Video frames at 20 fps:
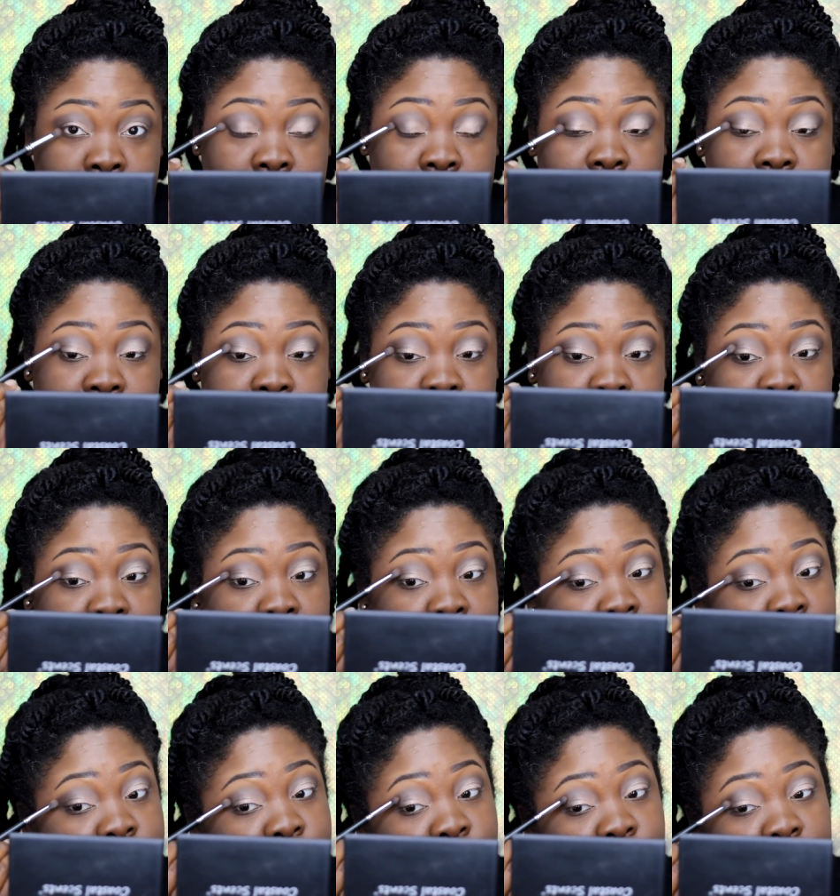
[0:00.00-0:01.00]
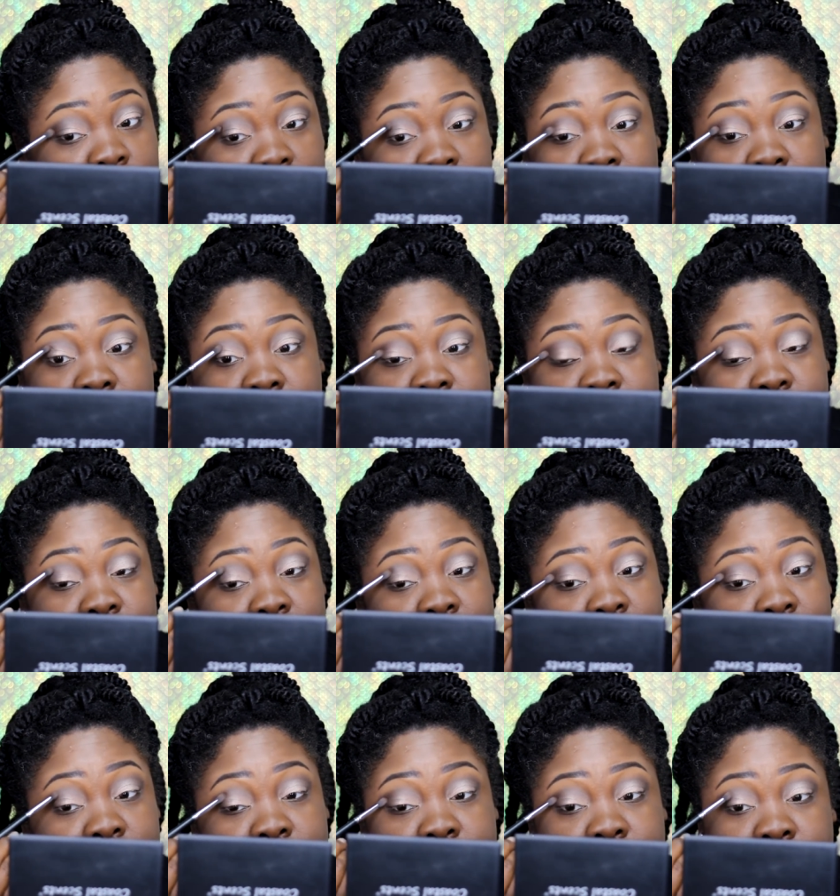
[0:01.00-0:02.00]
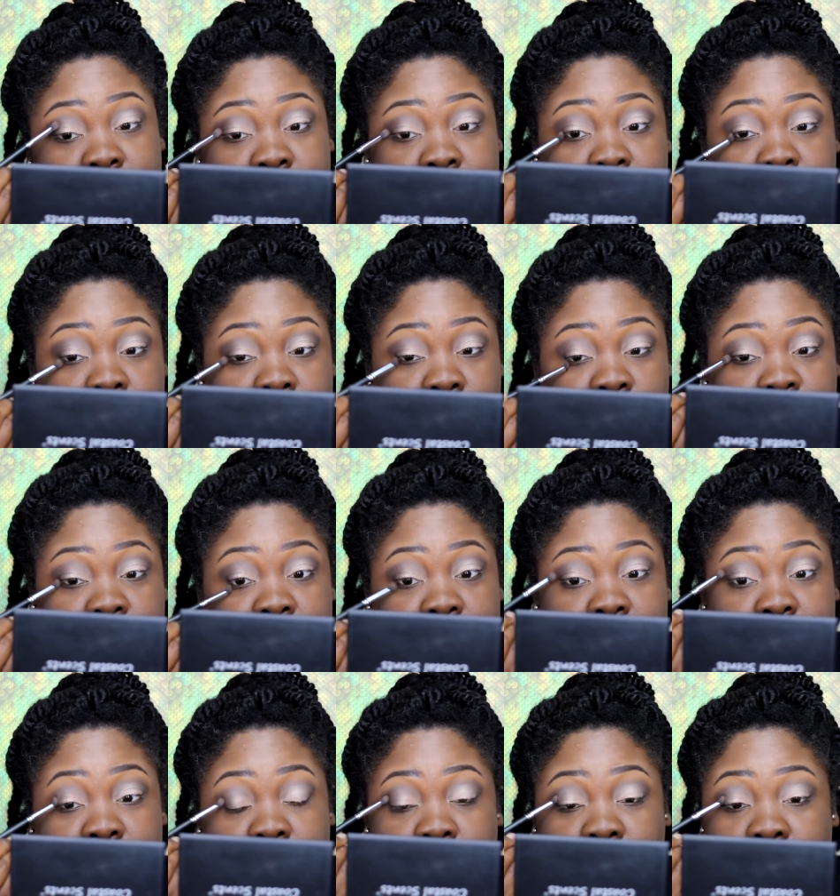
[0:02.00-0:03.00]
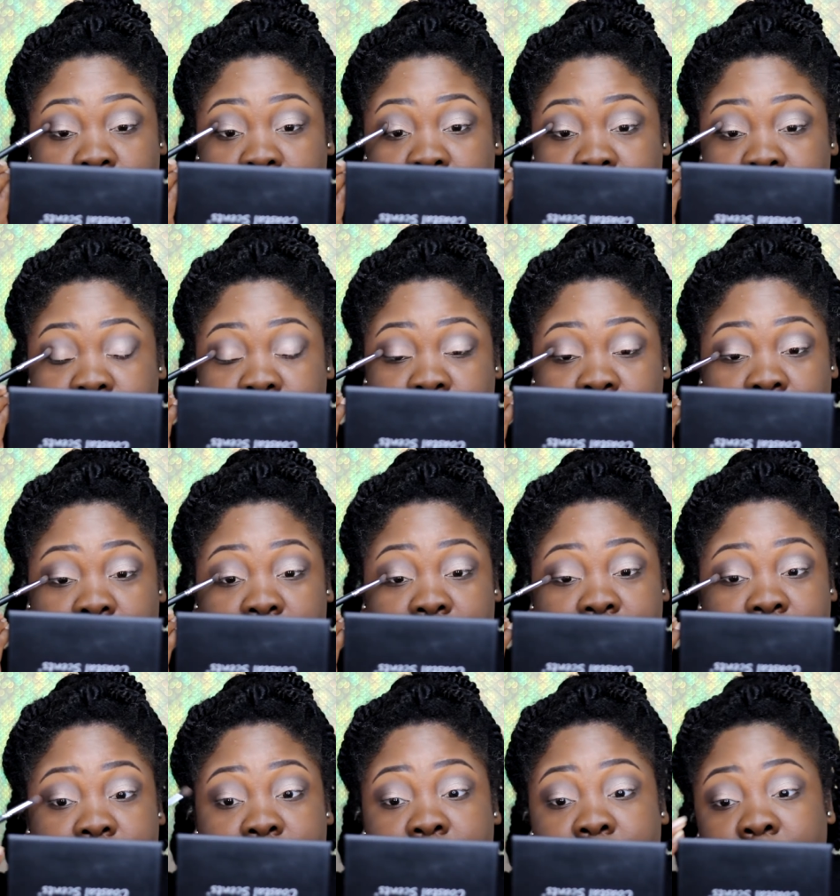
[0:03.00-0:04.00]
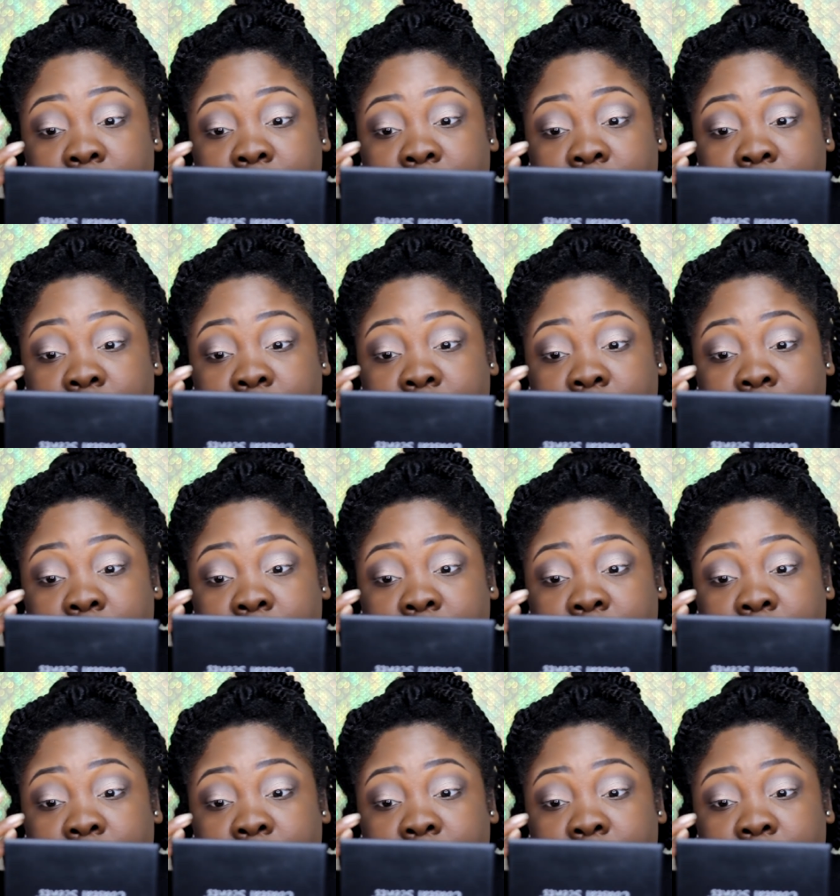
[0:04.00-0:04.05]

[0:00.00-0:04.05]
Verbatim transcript: But it's pretty much dry. It's not moving anymore. It's dry.